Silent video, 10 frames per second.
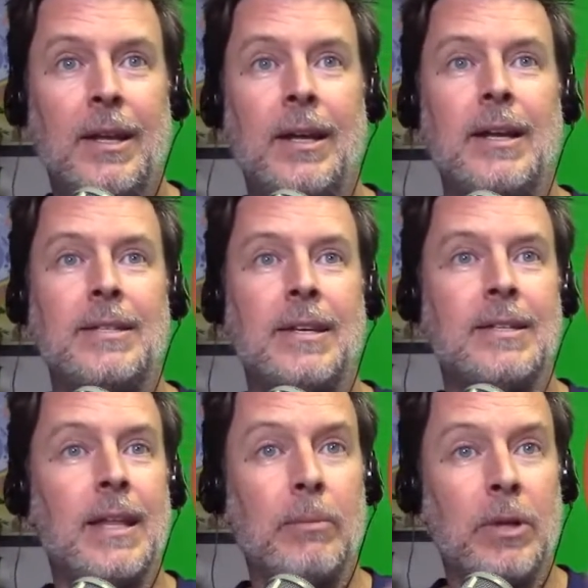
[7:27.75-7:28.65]
As I
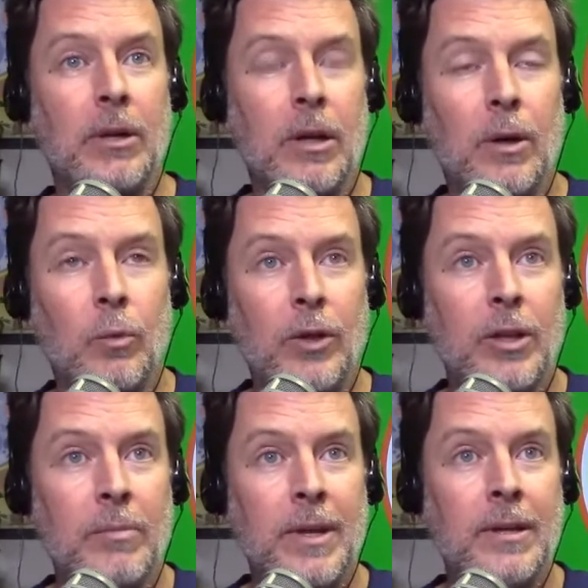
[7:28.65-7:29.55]
said, I'm going to
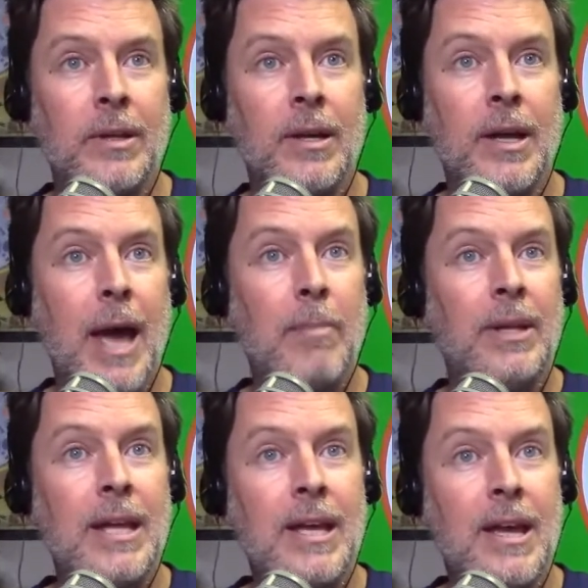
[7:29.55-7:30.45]
welcome in
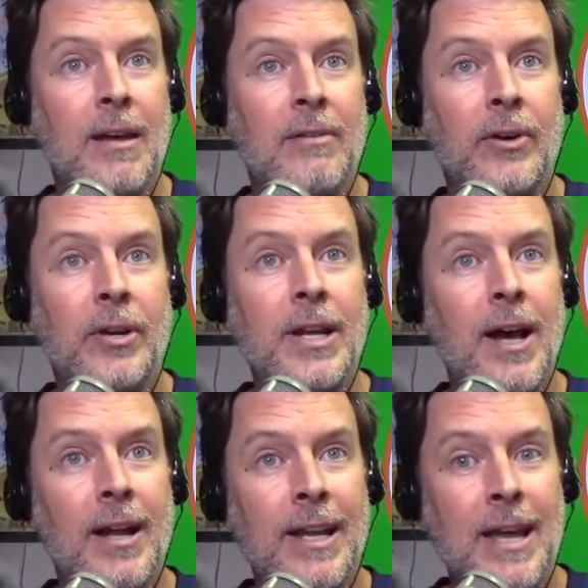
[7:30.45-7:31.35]
Happily Ever
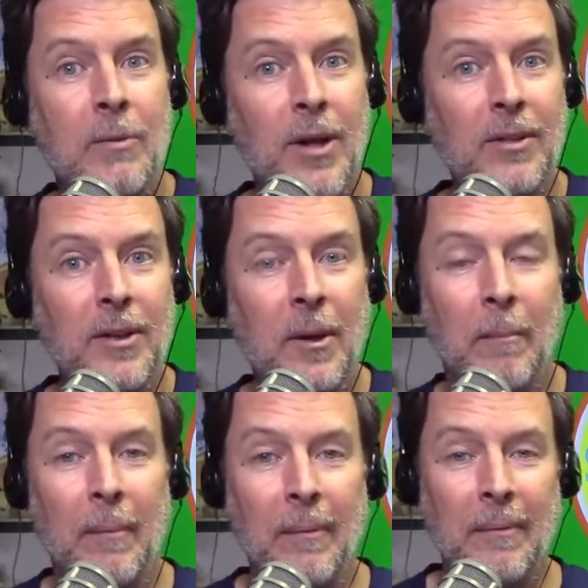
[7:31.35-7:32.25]
Yachty.
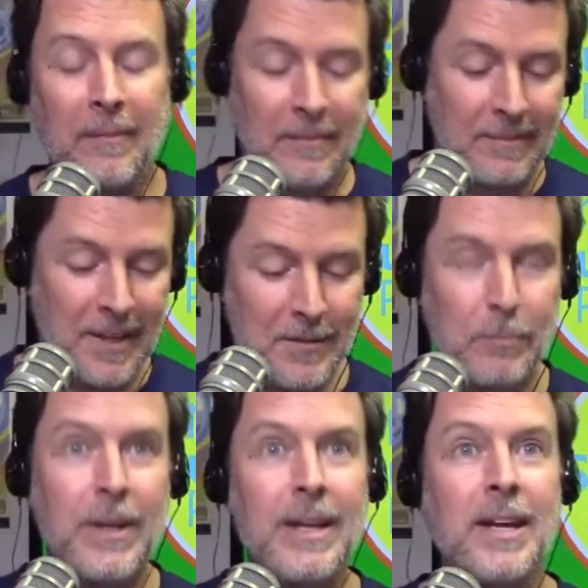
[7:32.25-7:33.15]
Welcome. Thanks for
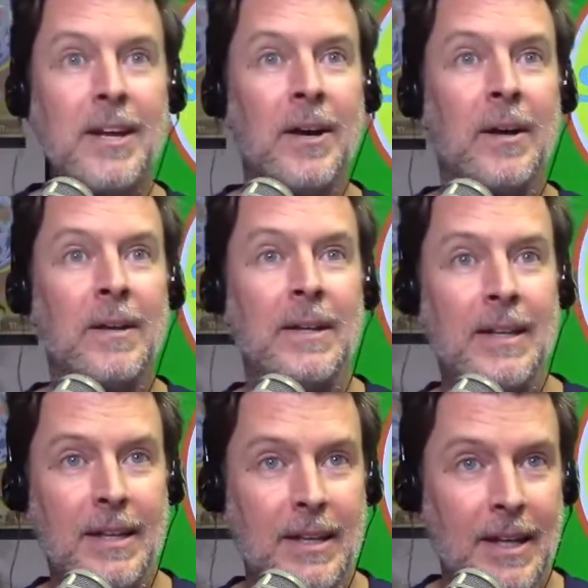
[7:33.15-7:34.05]
being here.
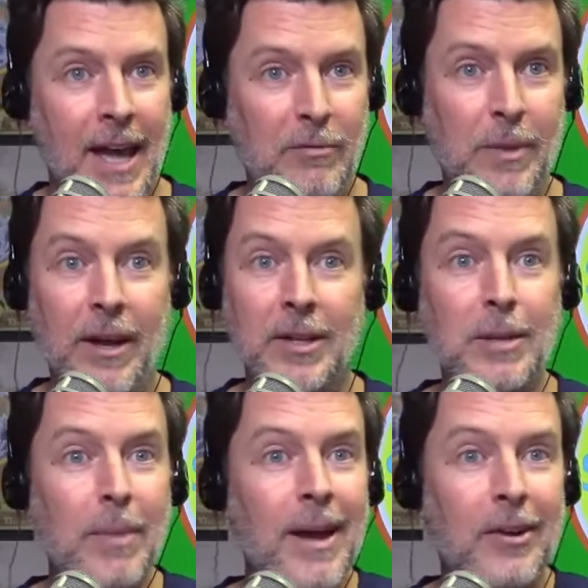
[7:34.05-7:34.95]
Having me on in the
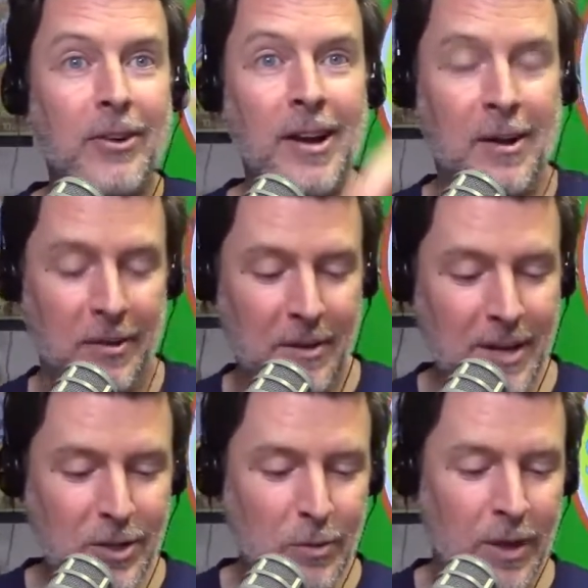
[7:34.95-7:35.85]
background.
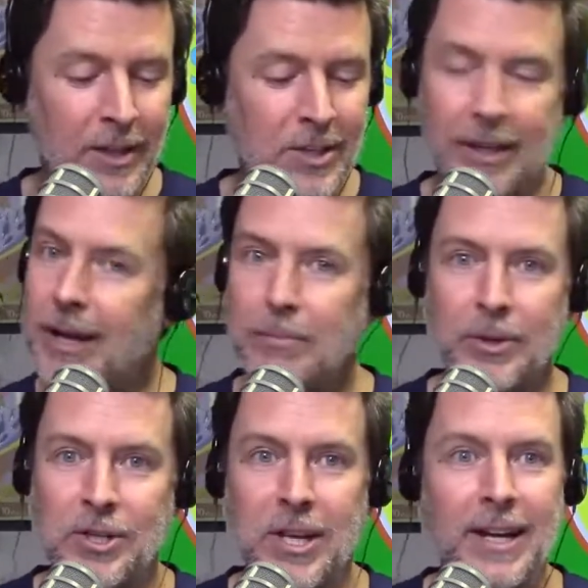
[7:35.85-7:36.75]
Ninja watching. I
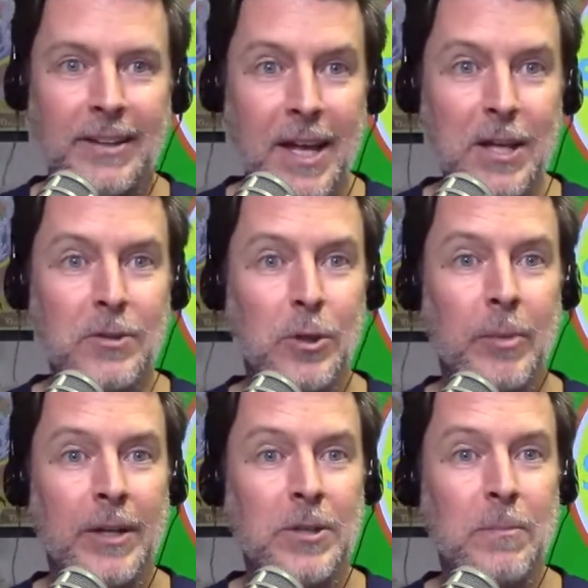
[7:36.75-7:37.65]
appreciate it. Thank you so
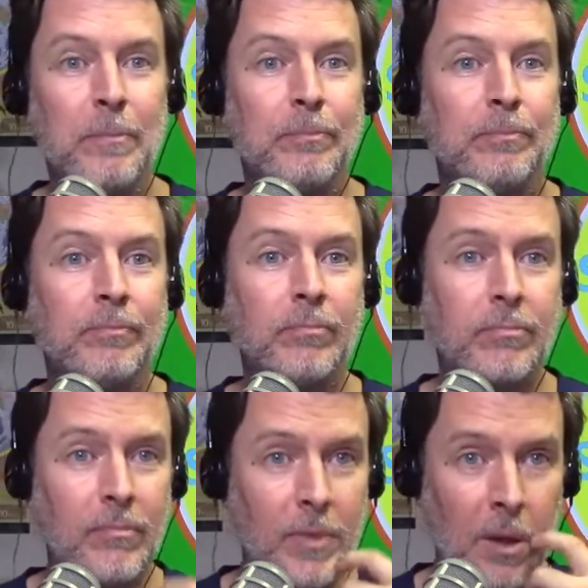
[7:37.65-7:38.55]
much.
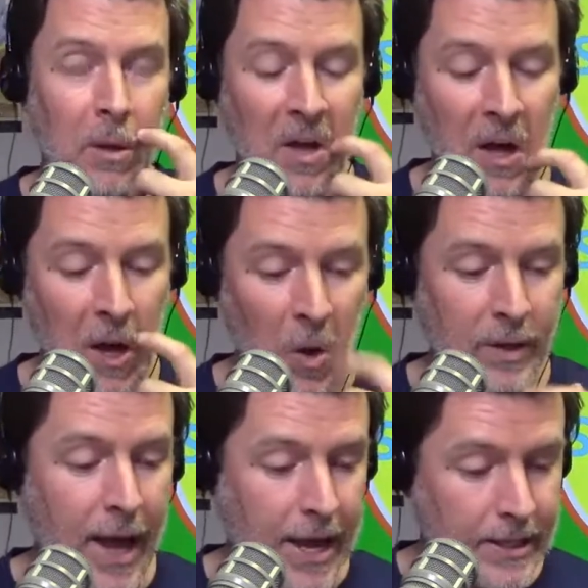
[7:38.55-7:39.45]

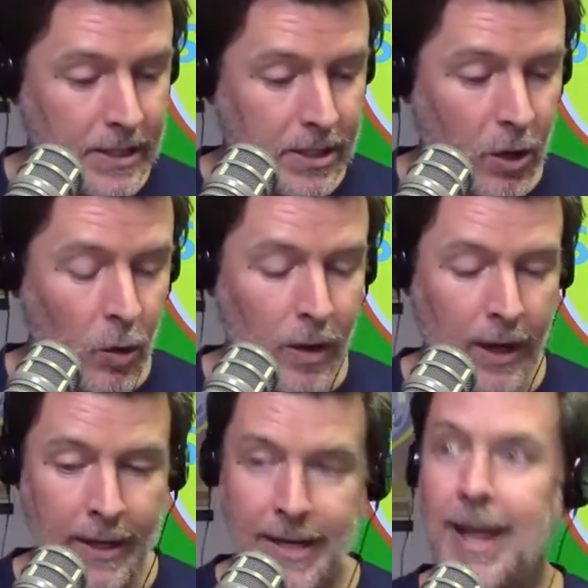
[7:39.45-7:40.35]
Okay, so
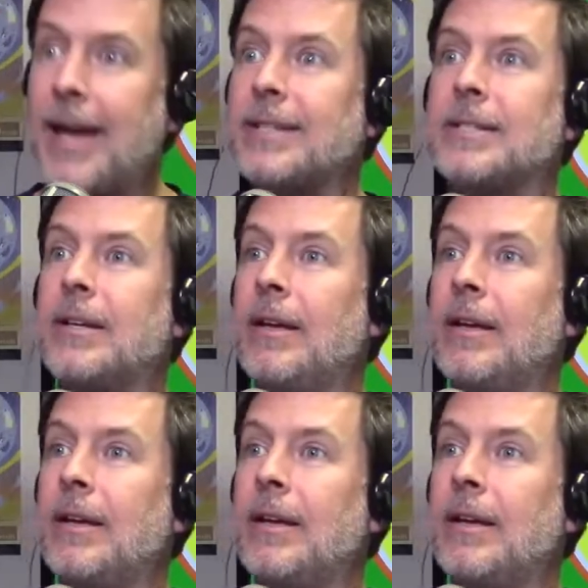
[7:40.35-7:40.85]
next.